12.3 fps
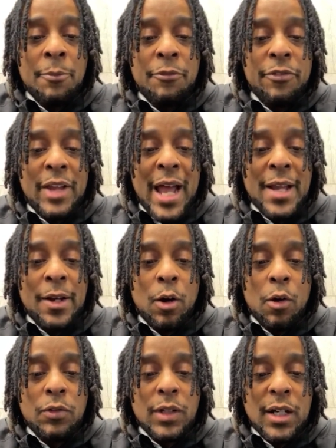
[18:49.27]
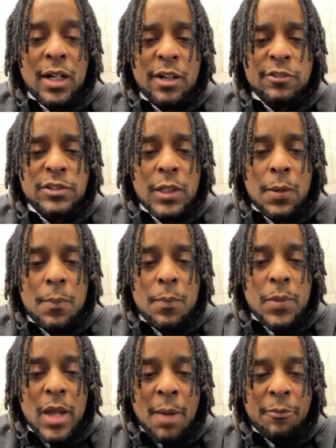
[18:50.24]
flying off love, Jim.
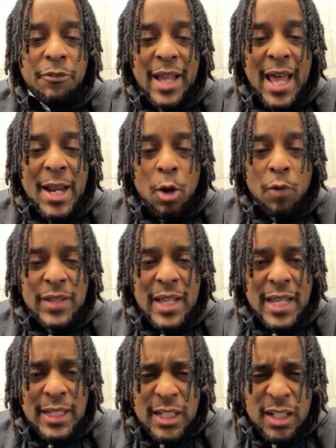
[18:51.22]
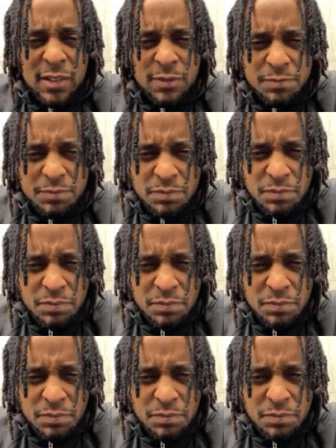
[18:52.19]
I'm flying off that love.